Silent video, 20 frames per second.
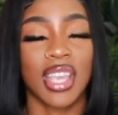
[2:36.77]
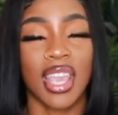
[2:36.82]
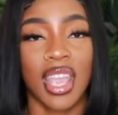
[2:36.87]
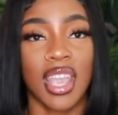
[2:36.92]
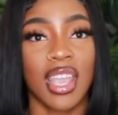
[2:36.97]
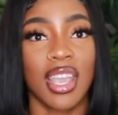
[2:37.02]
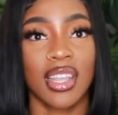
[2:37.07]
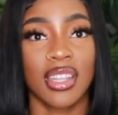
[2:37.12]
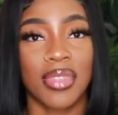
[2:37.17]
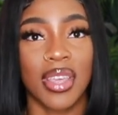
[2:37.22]

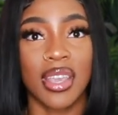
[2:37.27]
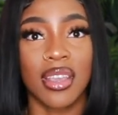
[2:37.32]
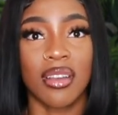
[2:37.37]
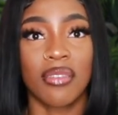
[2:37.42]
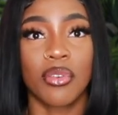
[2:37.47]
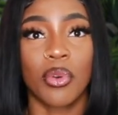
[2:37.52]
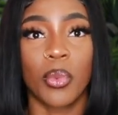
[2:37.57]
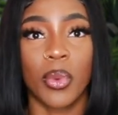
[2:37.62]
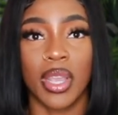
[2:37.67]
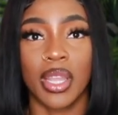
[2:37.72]
can't think
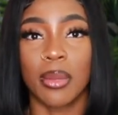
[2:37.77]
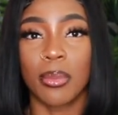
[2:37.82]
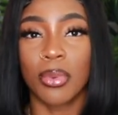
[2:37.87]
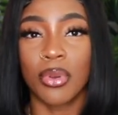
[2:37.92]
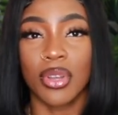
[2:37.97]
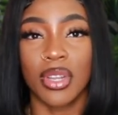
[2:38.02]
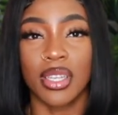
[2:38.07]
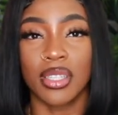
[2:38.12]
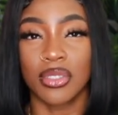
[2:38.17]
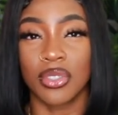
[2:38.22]
of a way to
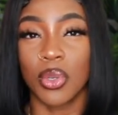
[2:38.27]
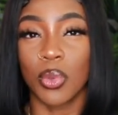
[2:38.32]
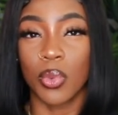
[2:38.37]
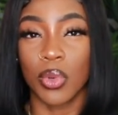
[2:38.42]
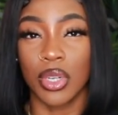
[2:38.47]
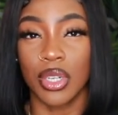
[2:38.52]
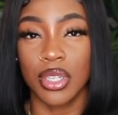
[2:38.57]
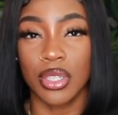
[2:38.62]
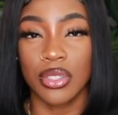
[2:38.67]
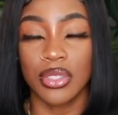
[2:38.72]
put it into
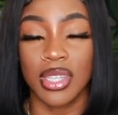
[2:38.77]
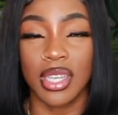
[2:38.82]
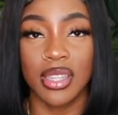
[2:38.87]
words.